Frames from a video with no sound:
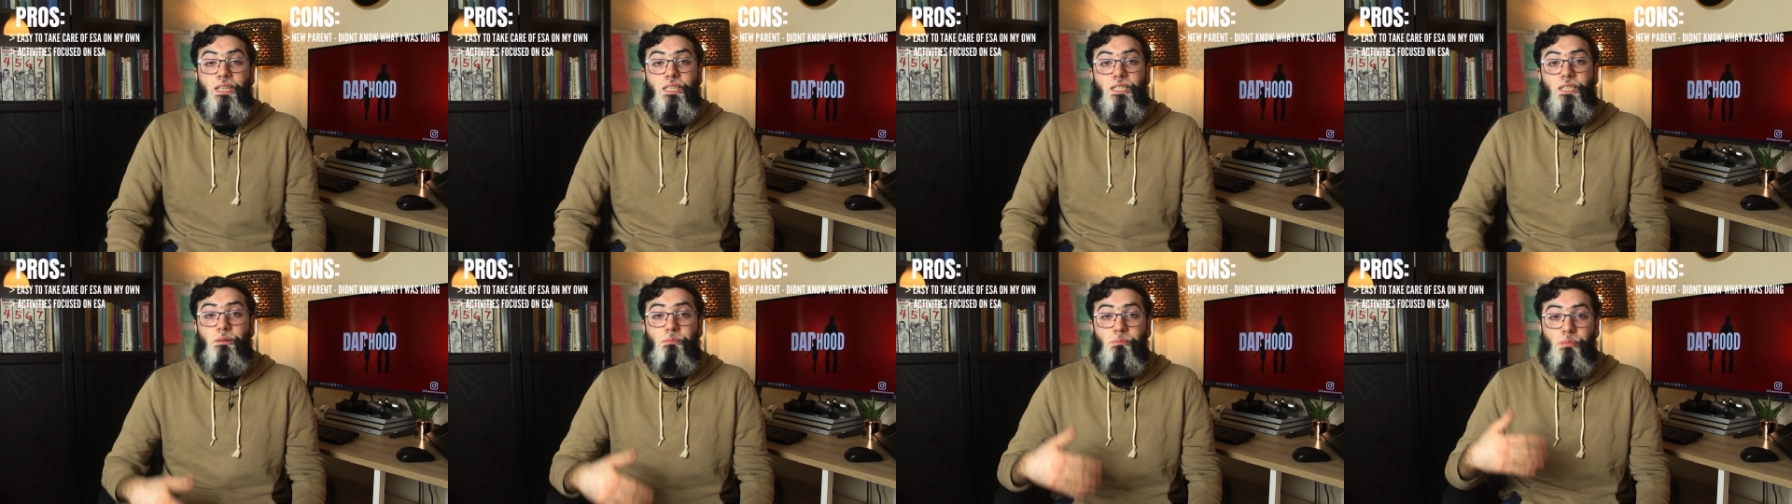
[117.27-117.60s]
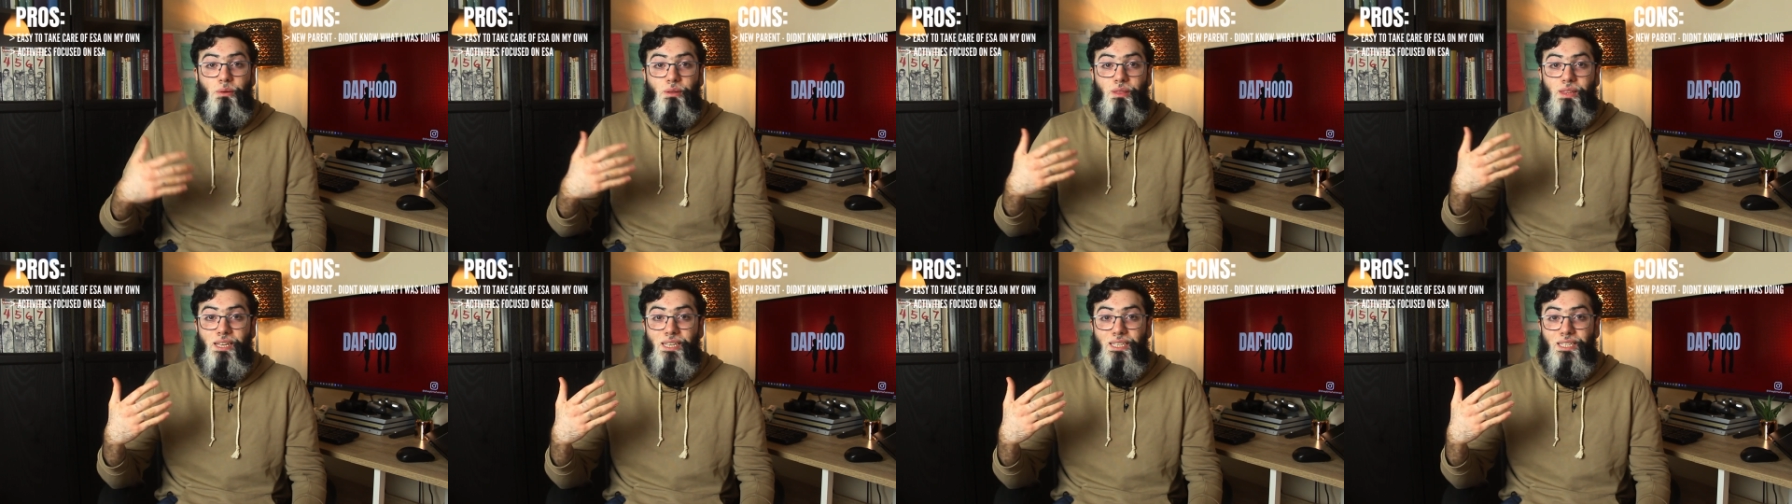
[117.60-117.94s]

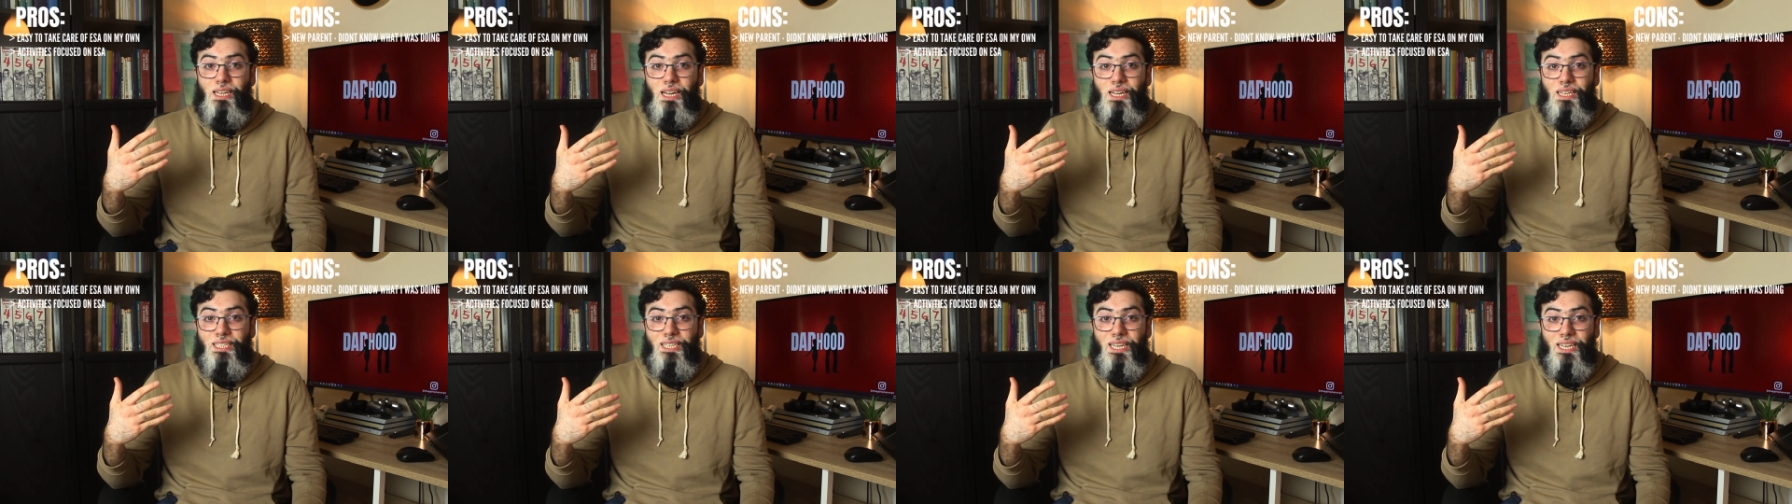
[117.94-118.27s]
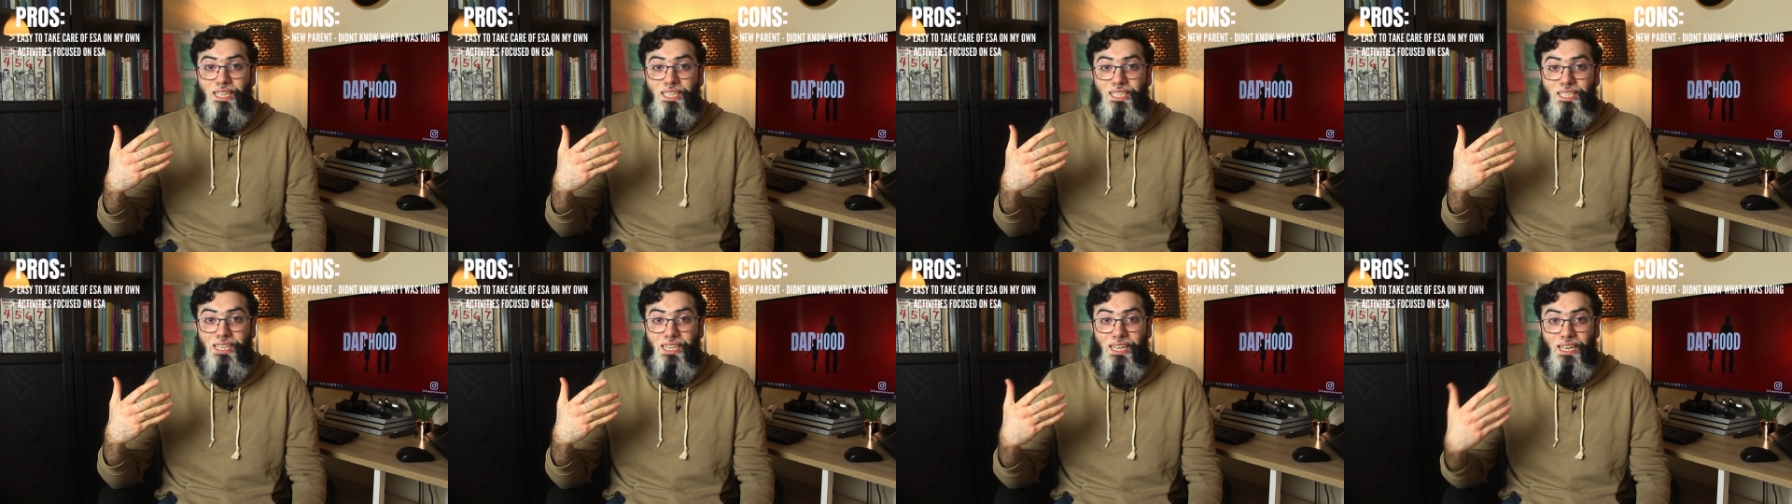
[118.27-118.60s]
Simple things like
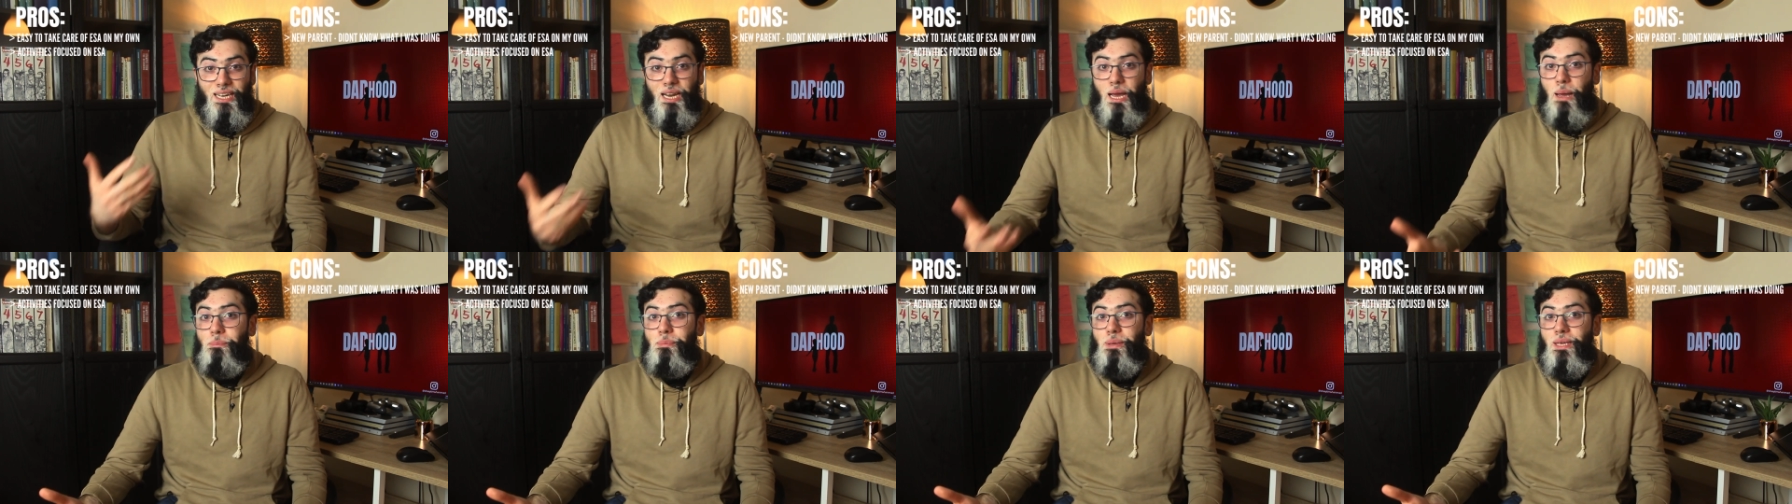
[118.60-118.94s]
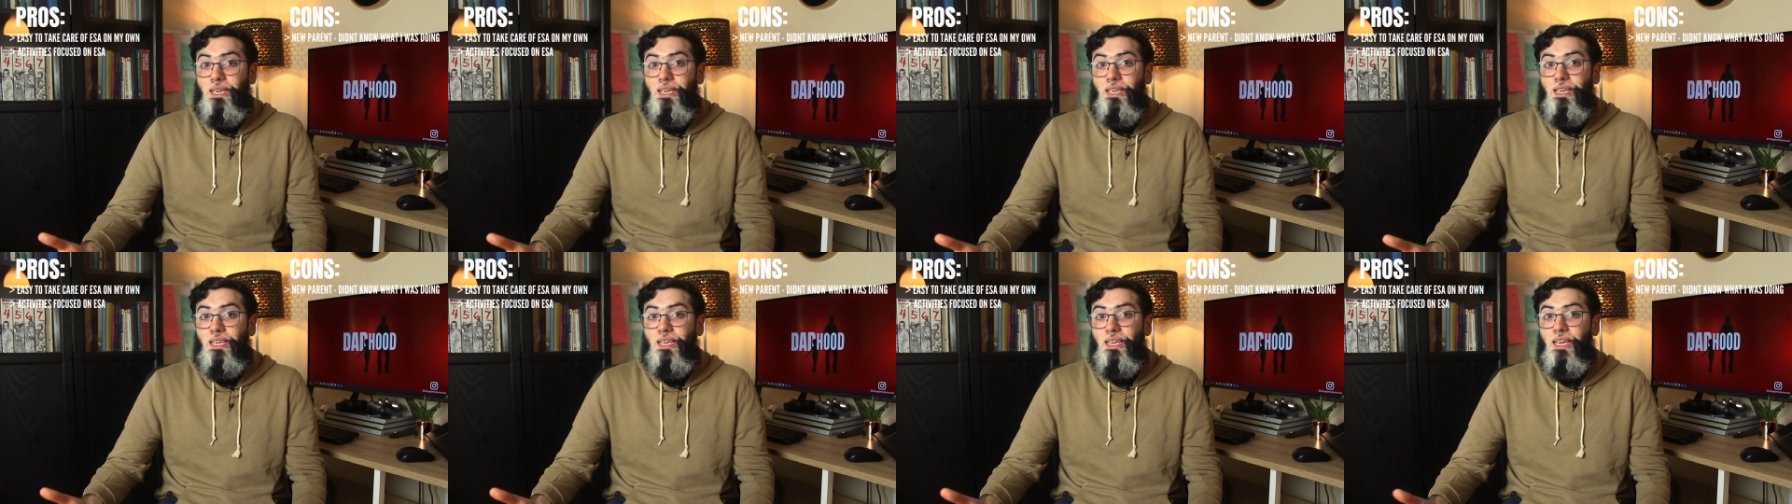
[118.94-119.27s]
changing a
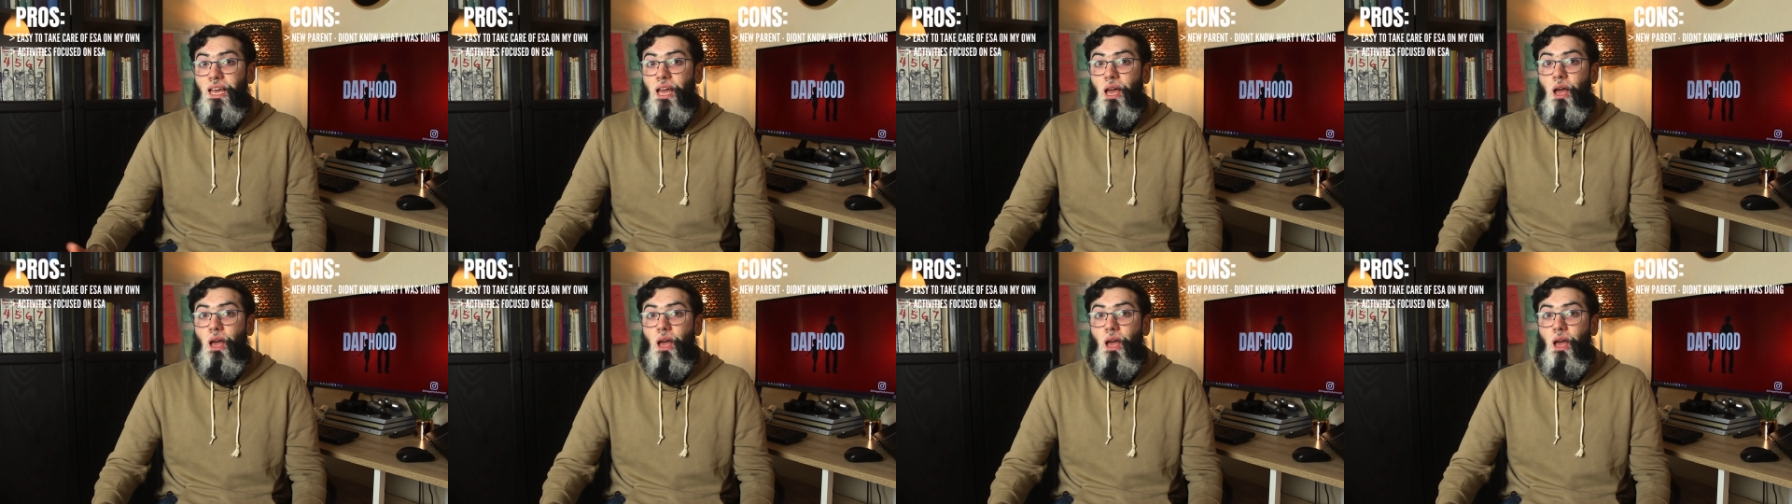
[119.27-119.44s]
nappy,